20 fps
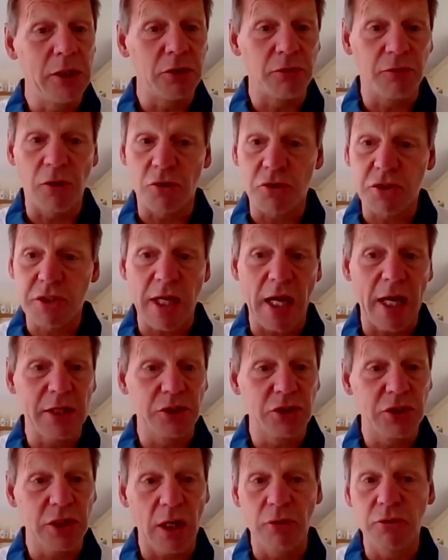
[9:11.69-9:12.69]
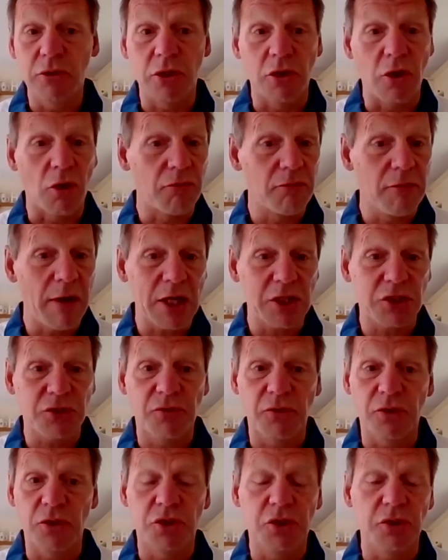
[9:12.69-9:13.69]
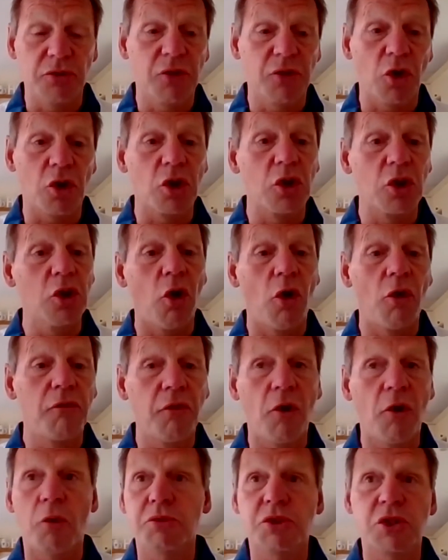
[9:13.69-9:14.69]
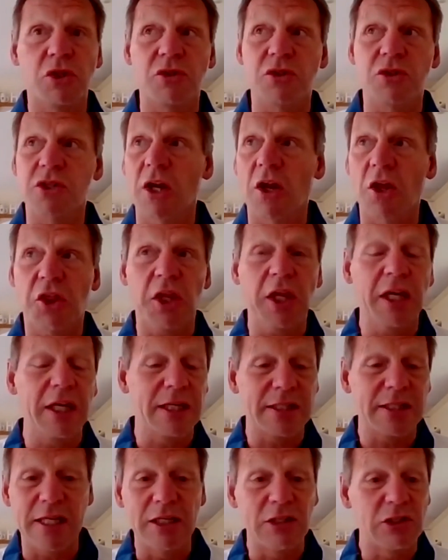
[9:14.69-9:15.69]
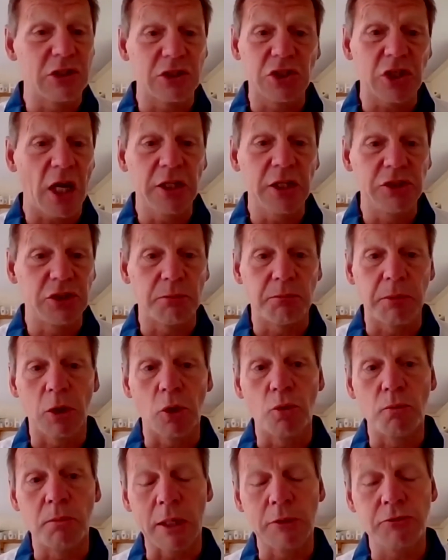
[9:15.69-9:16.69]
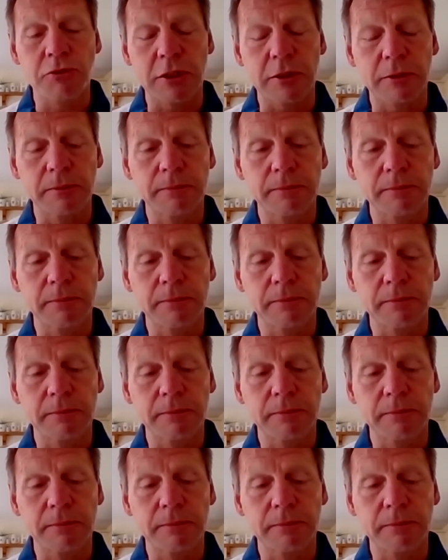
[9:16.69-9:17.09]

You've got Sancho. You've got Rashford. You've got a lot of options, and I think it's interchangeable almost.